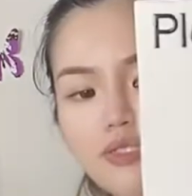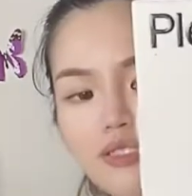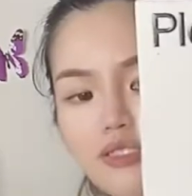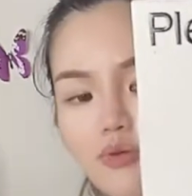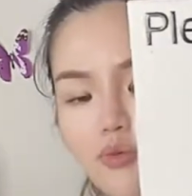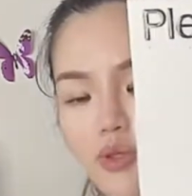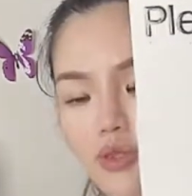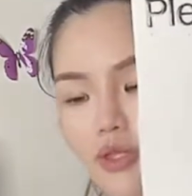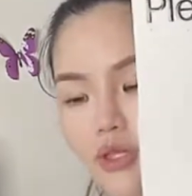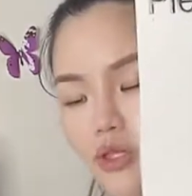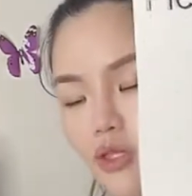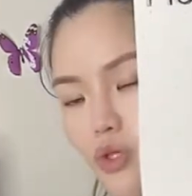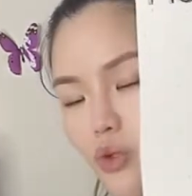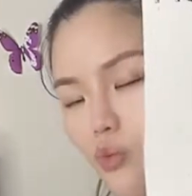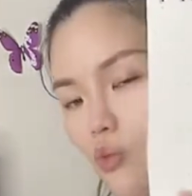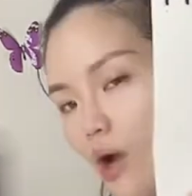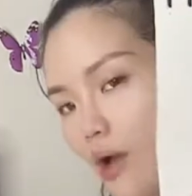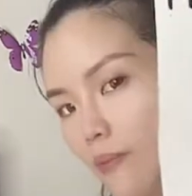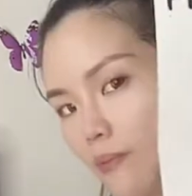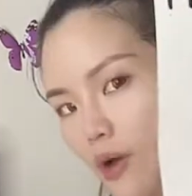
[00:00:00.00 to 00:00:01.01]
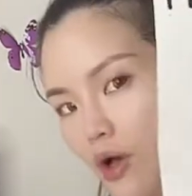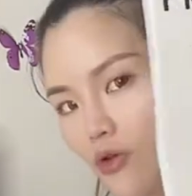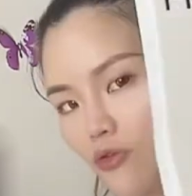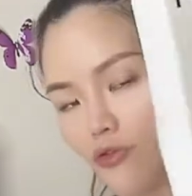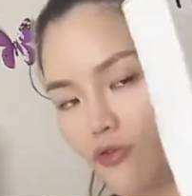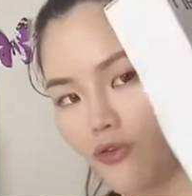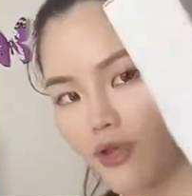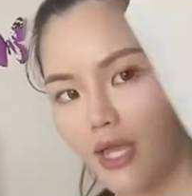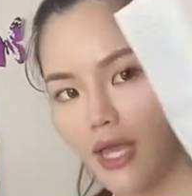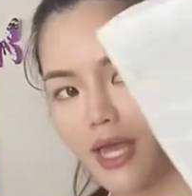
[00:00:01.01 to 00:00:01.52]
the one that you wipe
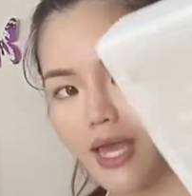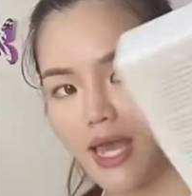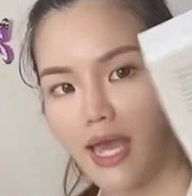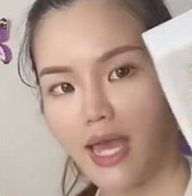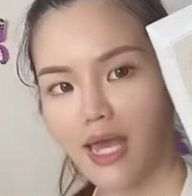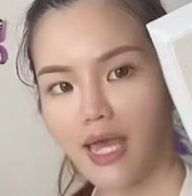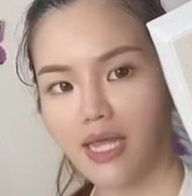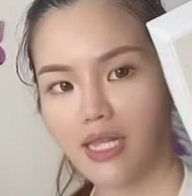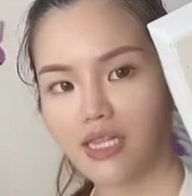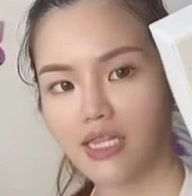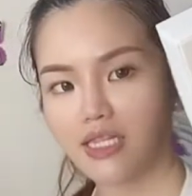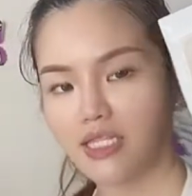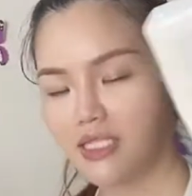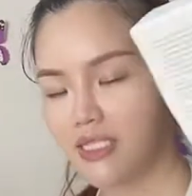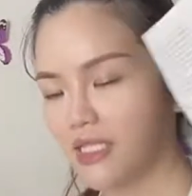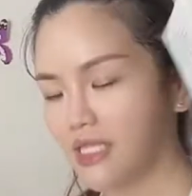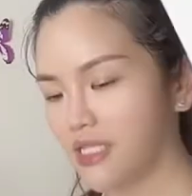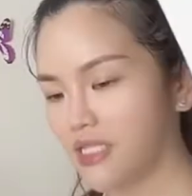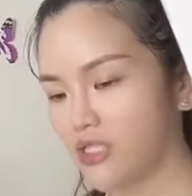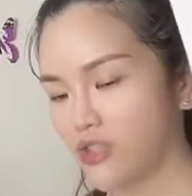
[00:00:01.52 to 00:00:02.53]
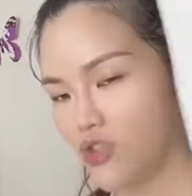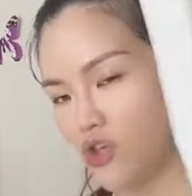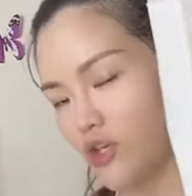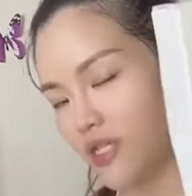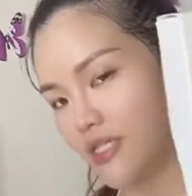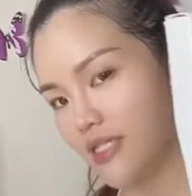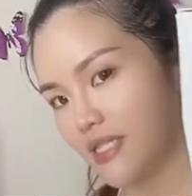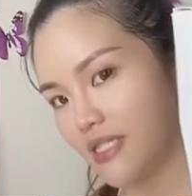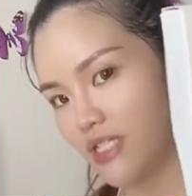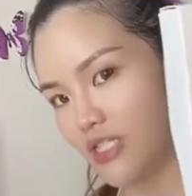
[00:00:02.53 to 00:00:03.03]
off, and this is
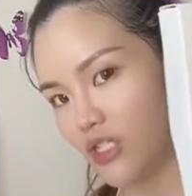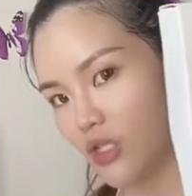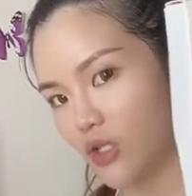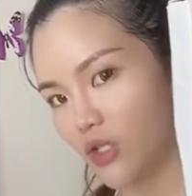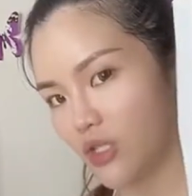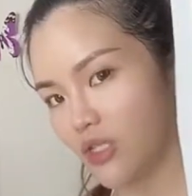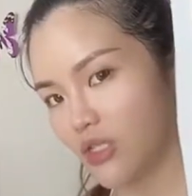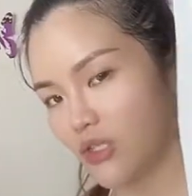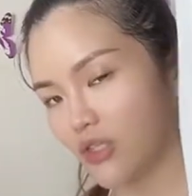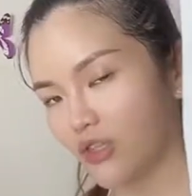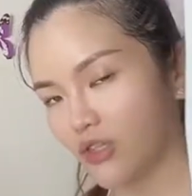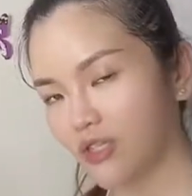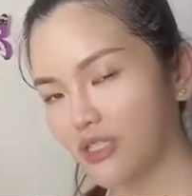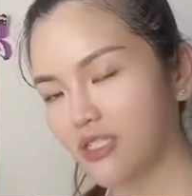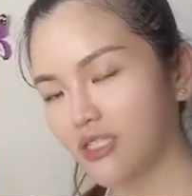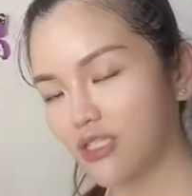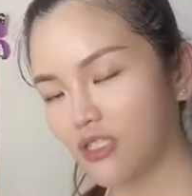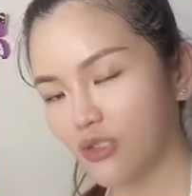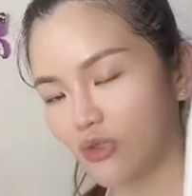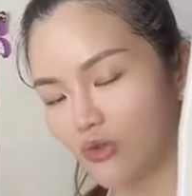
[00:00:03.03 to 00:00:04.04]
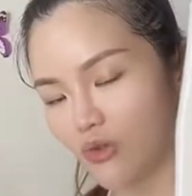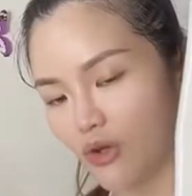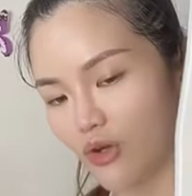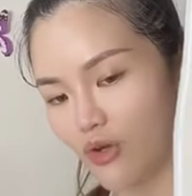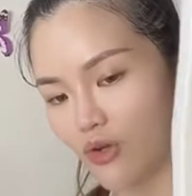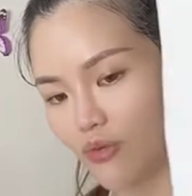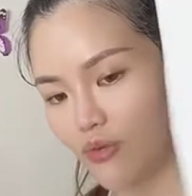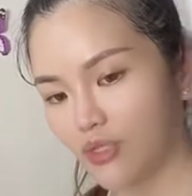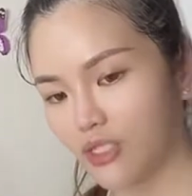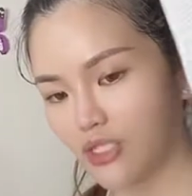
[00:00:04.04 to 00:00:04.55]
36 euro,
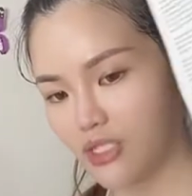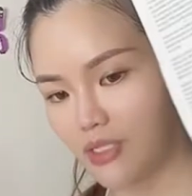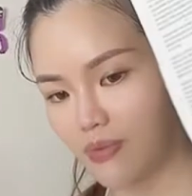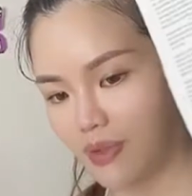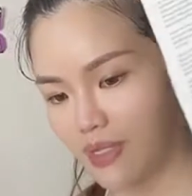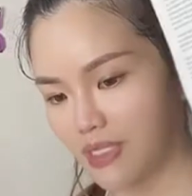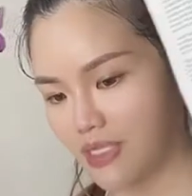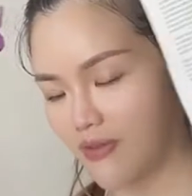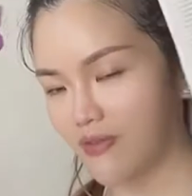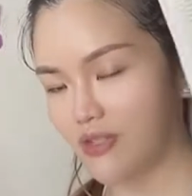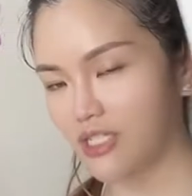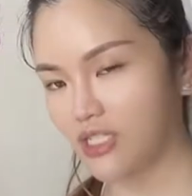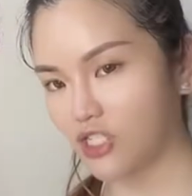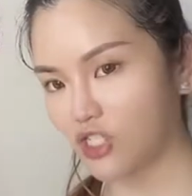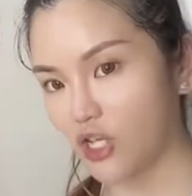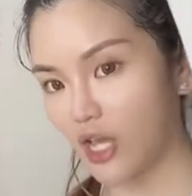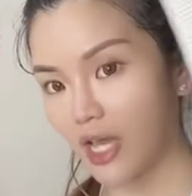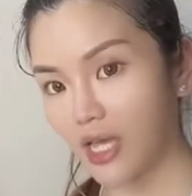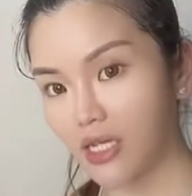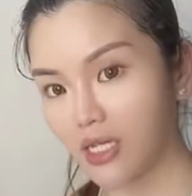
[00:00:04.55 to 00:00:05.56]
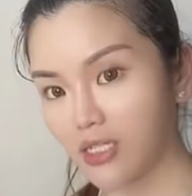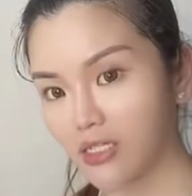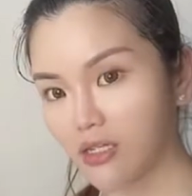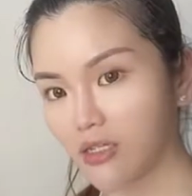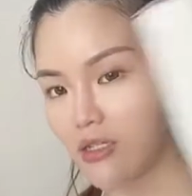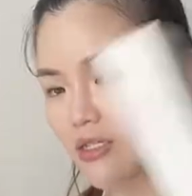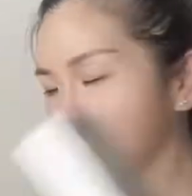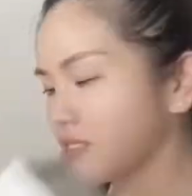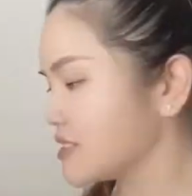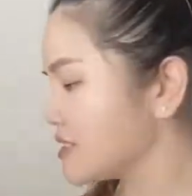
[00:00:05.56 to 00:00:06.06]
which is about $70 to
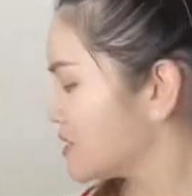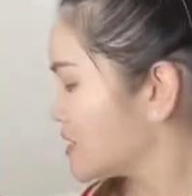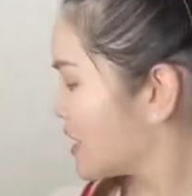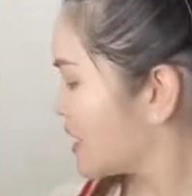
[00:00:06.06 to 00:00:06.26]
$80.